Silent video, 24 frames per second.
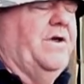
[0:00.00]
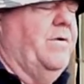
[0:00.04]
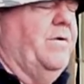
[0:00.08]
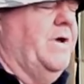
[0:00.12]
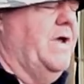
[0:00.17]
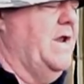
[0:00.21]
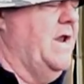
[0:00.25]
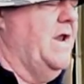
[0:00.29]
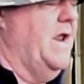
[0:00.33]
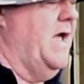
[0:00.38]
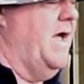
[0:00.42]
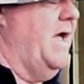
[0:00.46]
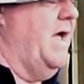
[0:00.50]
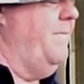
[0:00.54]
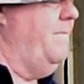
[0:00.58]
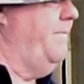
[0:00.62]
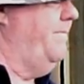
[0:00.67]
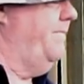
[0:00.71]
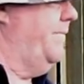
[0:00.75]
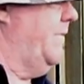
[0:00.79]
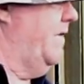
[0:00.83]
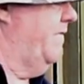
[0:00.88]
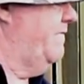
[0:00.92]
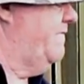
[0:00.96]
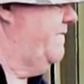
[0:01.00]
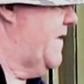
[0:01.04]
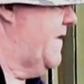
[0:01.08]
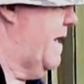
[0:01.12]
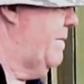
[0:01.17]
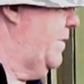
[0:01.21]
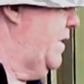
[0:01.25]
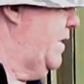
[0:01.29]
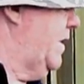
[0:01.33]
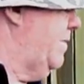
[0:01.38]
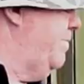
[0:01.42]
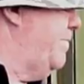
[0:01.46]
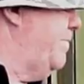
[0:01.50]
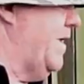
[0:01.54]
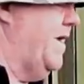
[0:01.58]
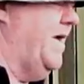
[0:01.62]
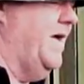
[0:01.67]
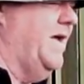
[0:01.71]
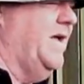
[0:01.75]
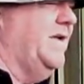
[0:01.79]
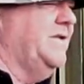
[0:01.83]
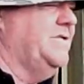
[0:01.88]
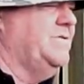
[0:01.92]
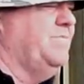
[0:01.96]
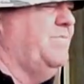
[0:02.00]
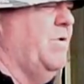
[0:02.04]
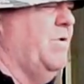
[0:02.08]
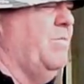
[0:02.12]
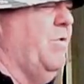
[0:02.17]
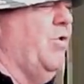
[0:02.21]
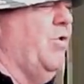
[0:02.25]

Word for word: doing a family pairs